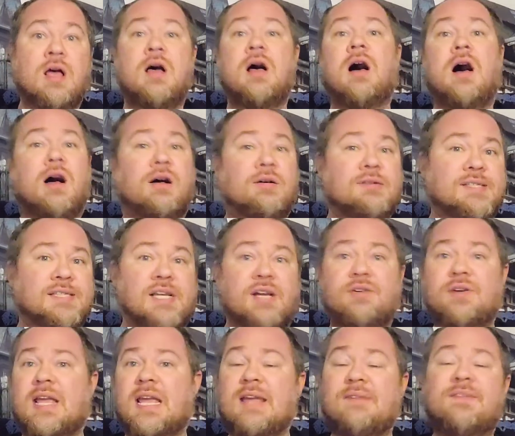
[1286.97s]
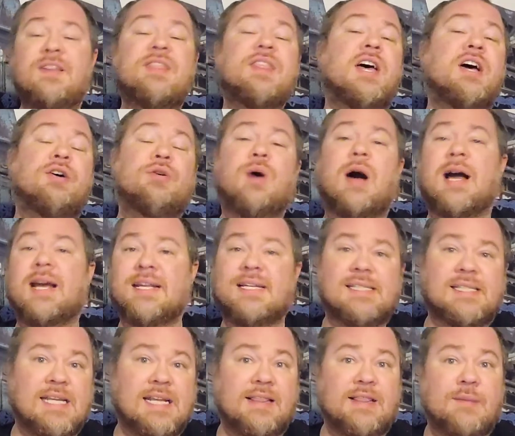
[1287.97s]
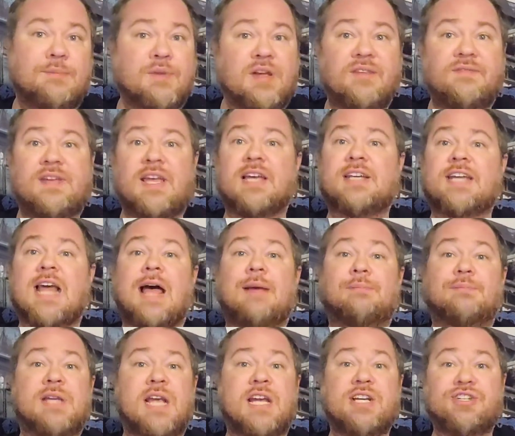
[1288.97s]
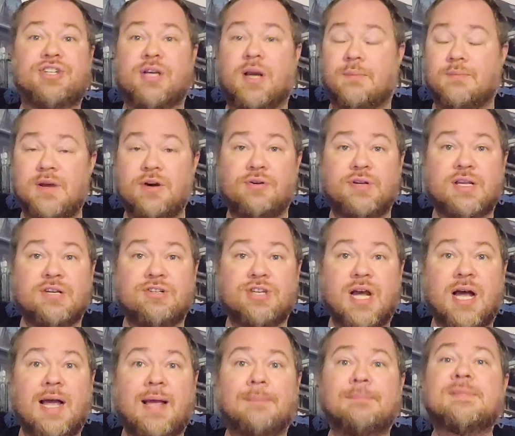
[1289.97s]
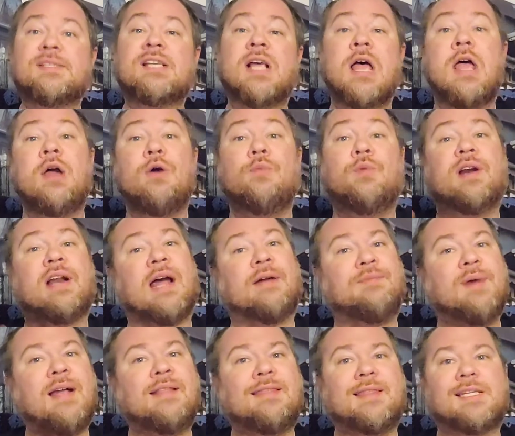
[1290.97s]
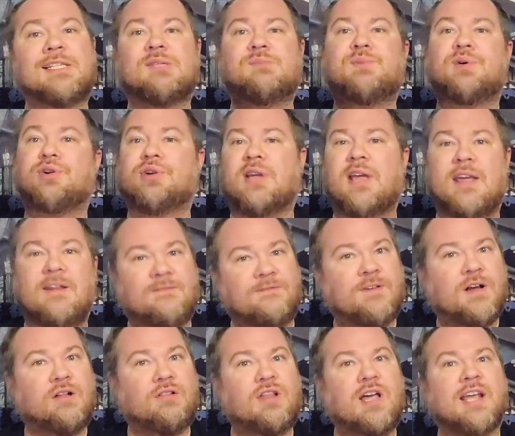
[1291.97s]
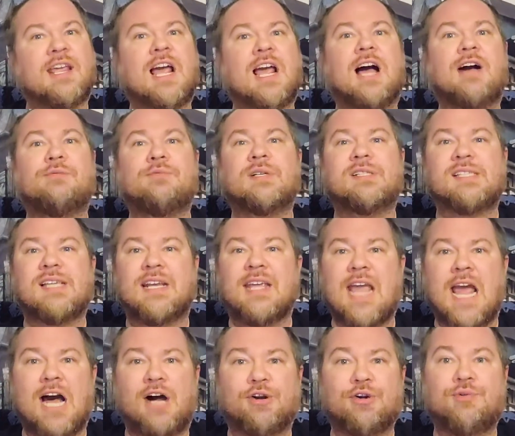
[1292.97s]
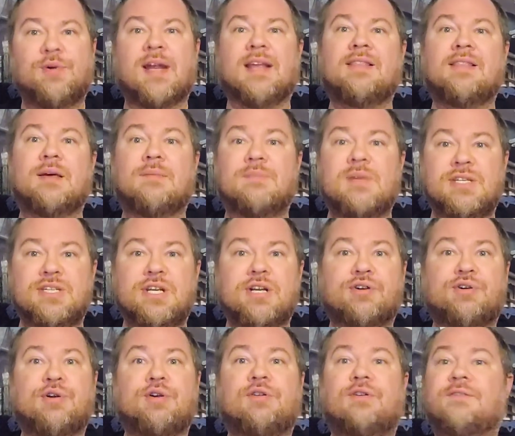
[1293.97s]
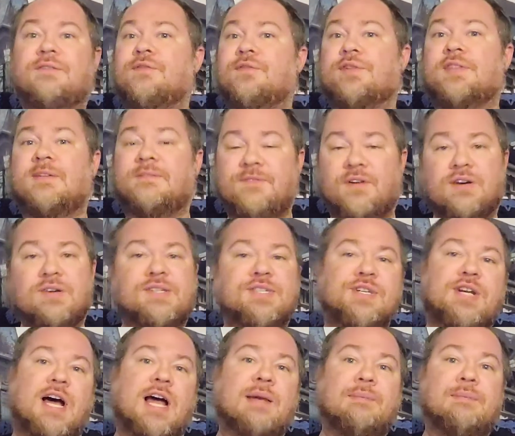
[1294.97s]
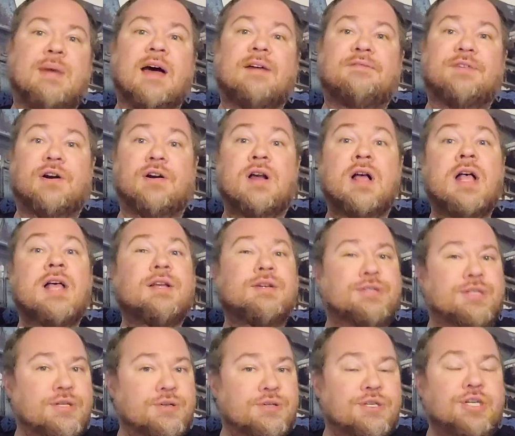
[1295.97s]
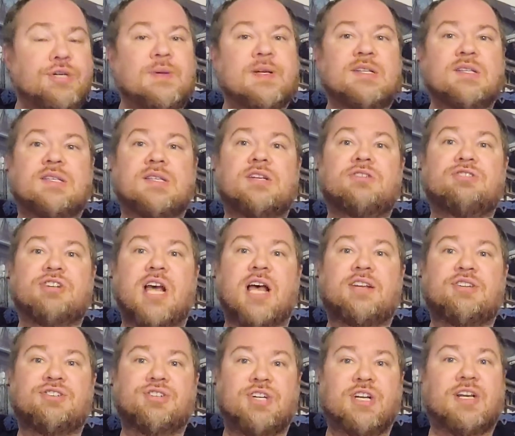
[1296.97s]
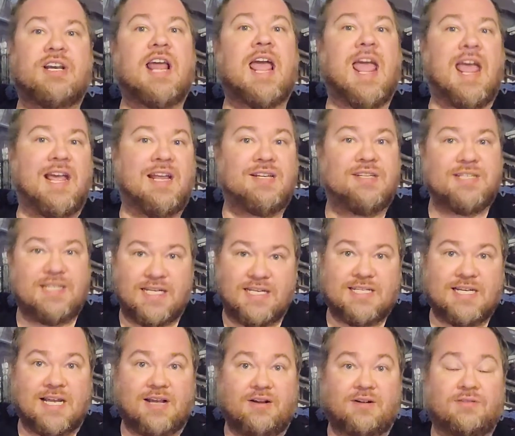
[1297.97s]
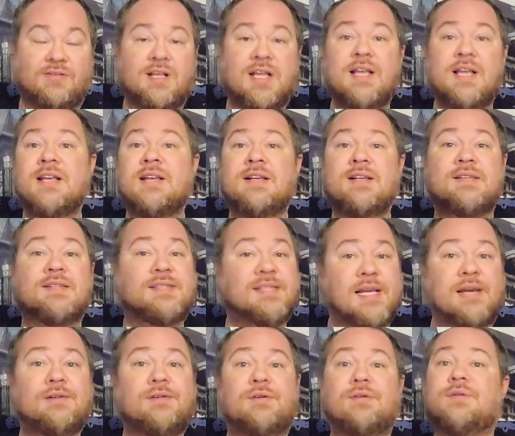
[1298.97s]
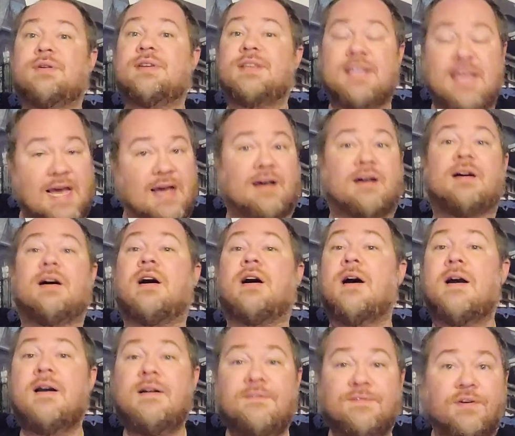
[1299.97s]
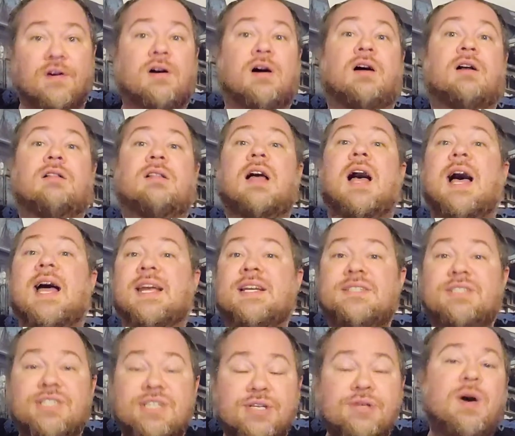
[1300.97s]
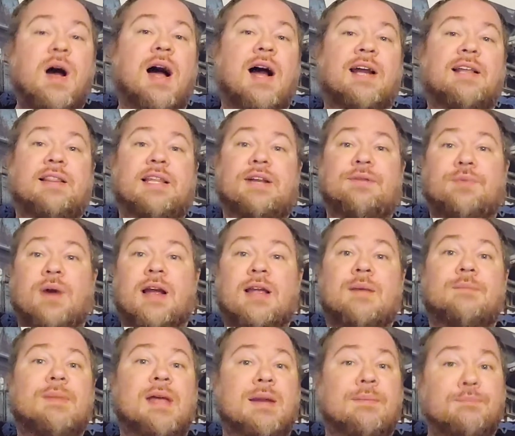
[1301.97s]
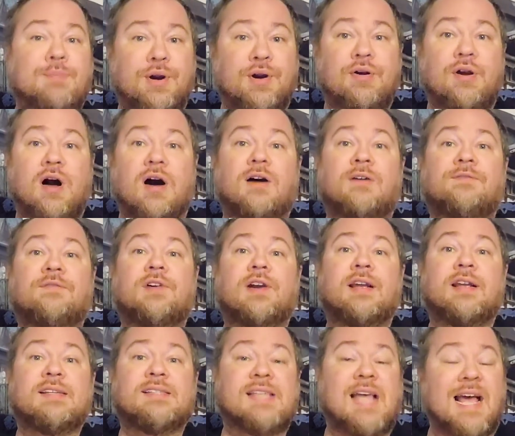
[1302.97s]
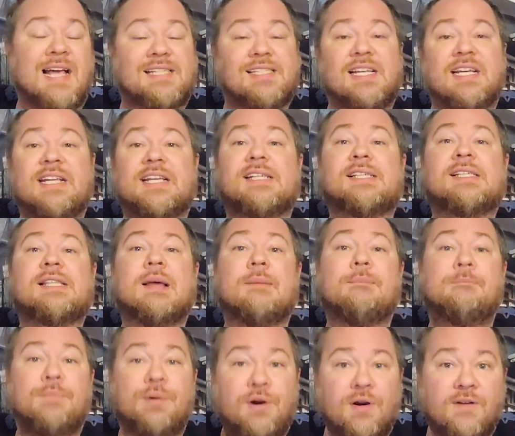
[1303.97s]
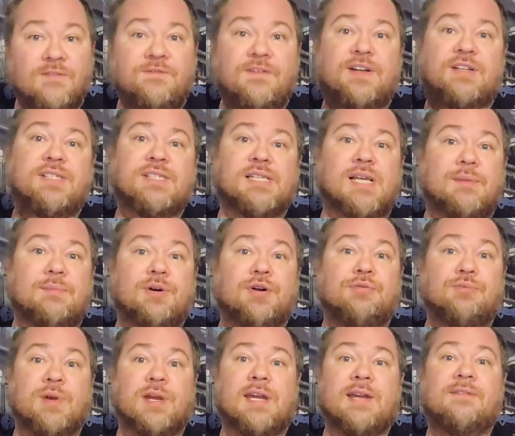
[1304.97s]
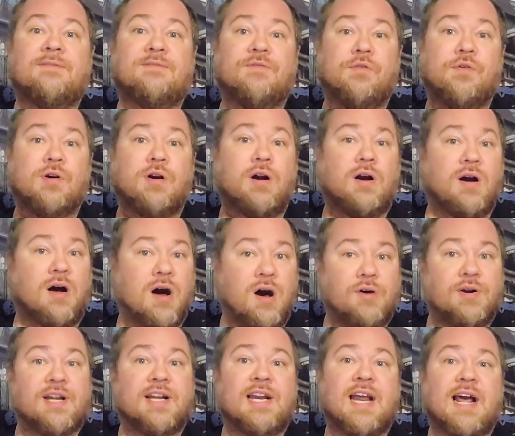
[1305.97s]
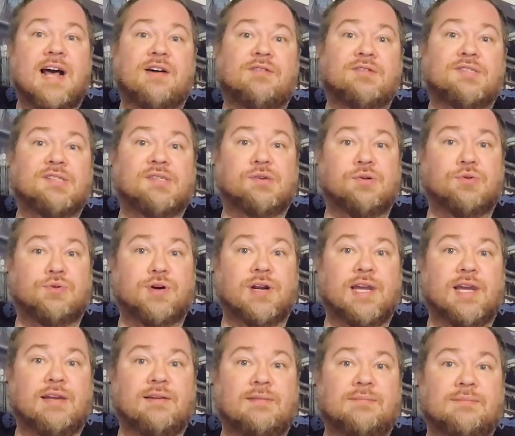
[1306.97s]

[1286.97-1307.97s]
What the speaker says: Also, even though I had seen the movie adaptation a million times, when I read this book, it felt like I was encountering the material for the first time ever due to its suggestion and detail. So, yeah, overall, I do highly recommend Burnt Offerings as it is the perfect summer read for a haunted house story.